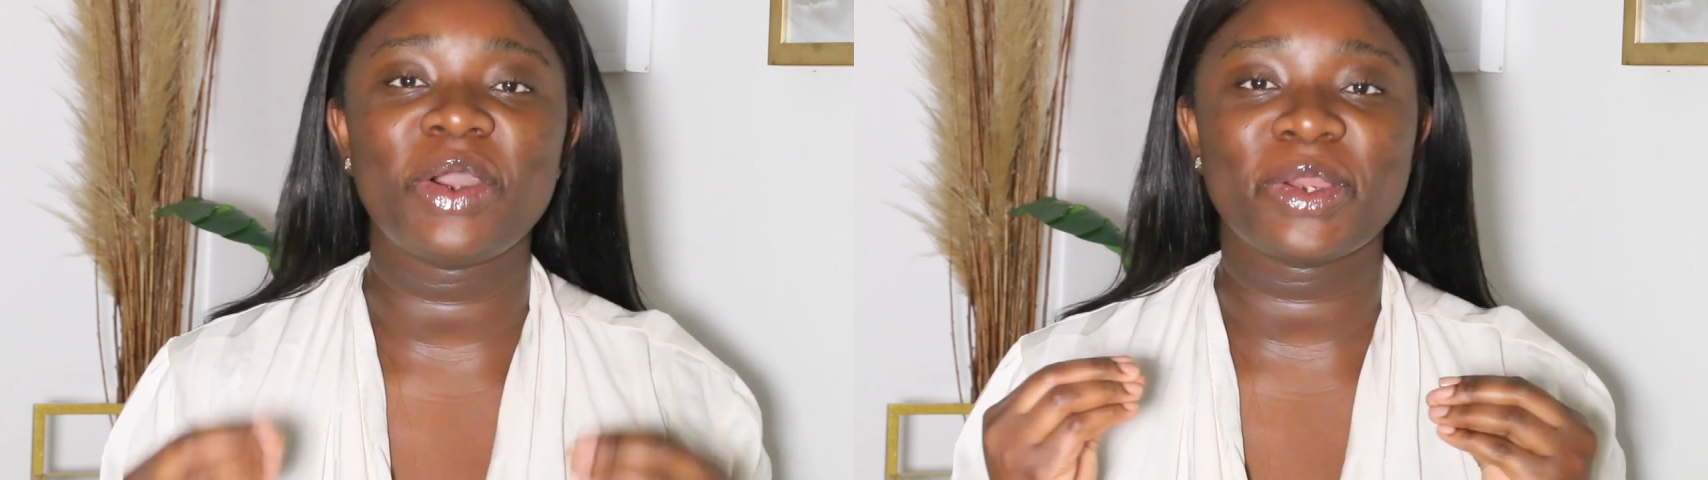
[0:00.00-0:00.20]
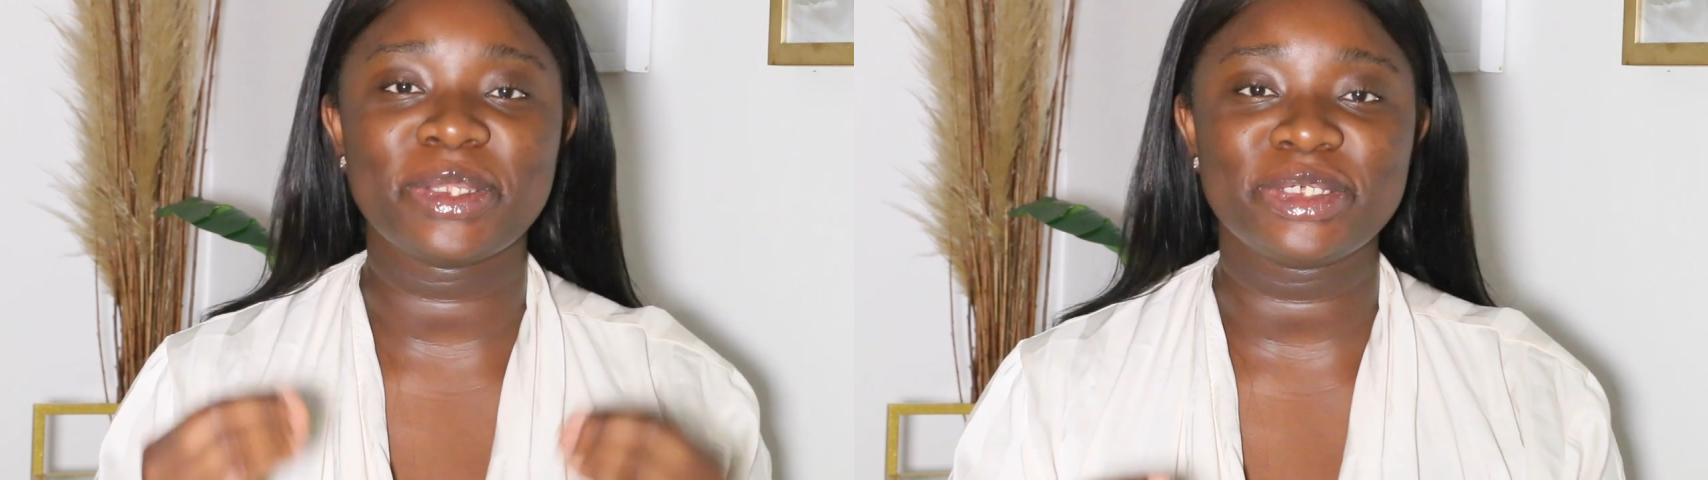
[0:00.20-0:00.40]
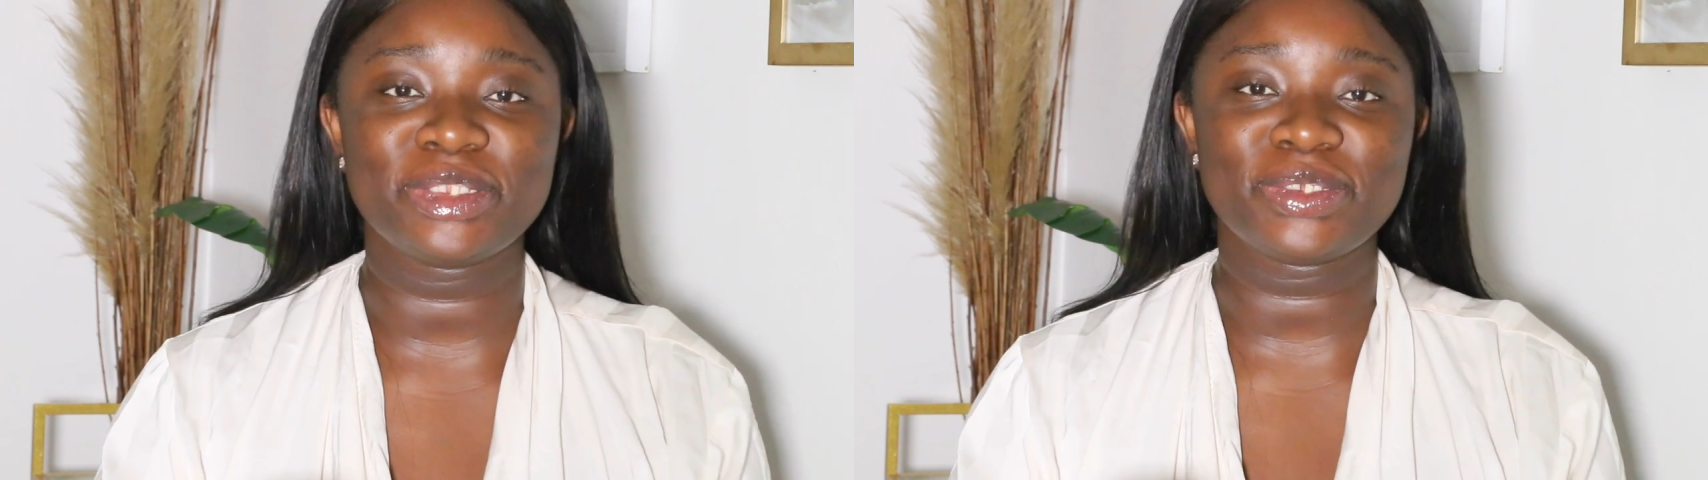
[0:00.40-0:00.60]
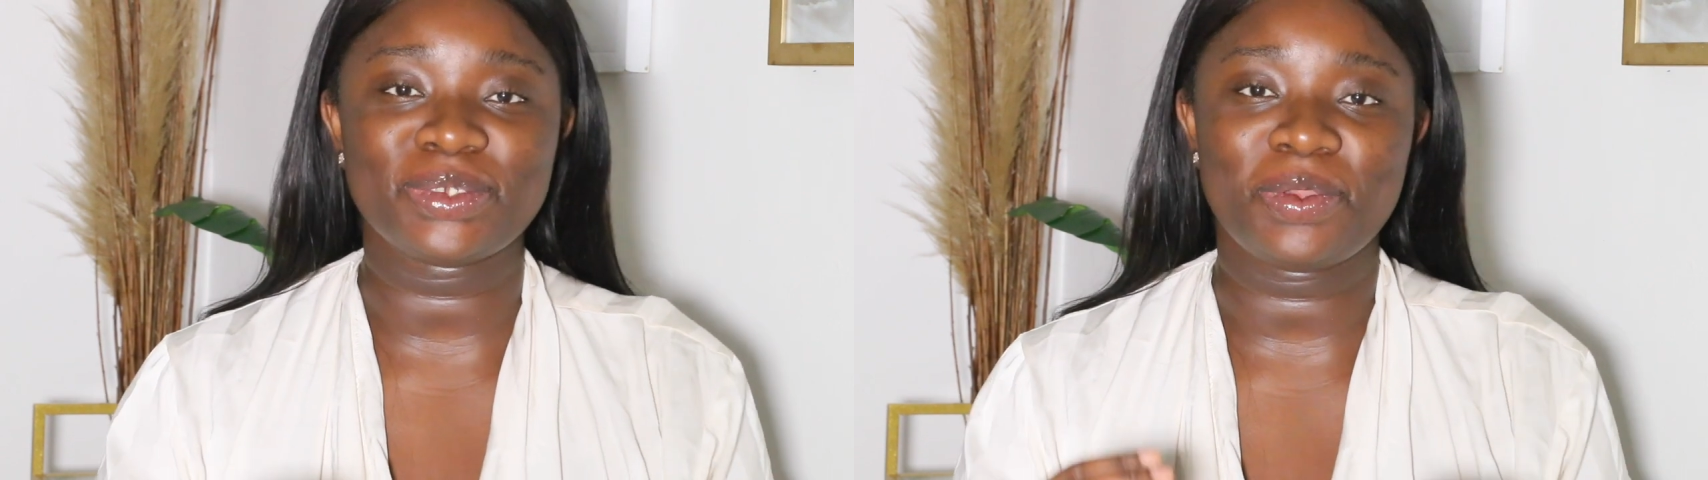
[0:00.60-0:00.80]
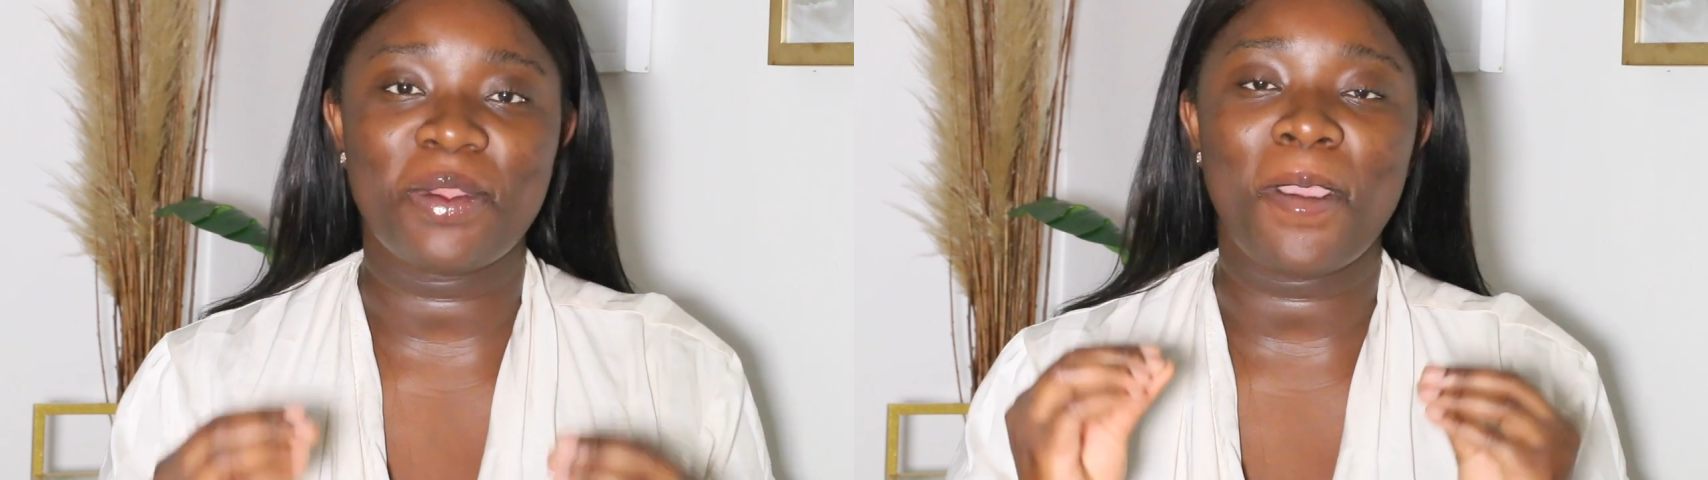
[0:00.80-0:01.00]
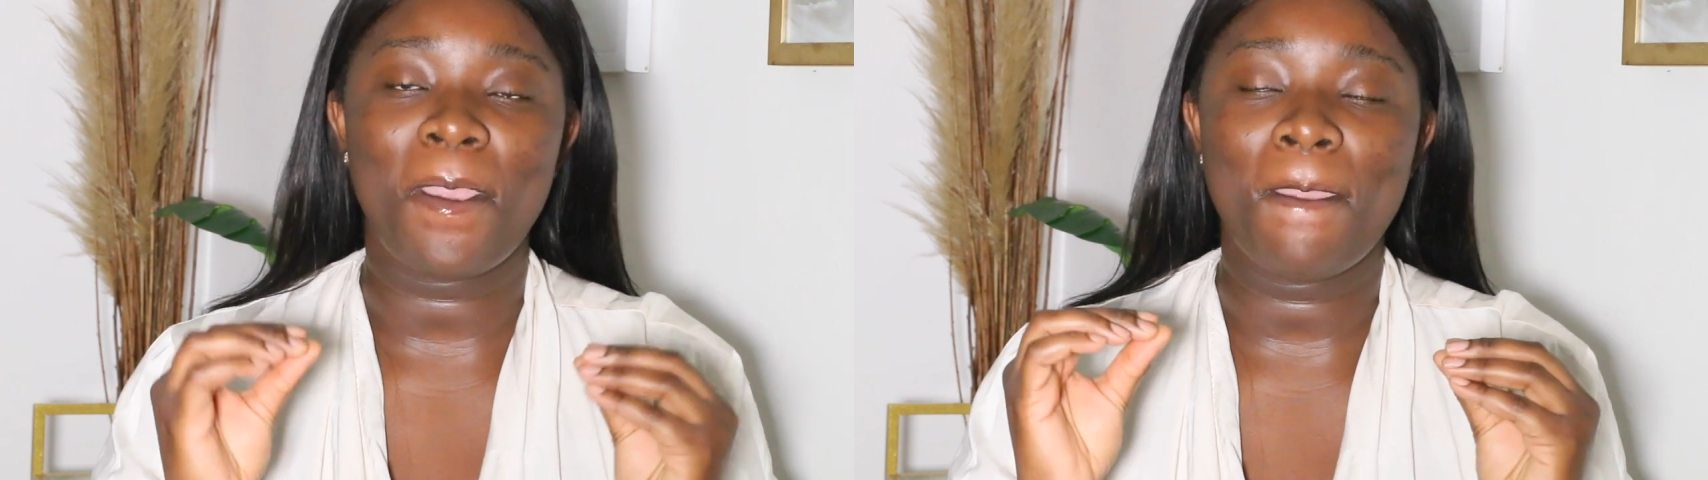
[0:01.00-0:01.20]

are gonna do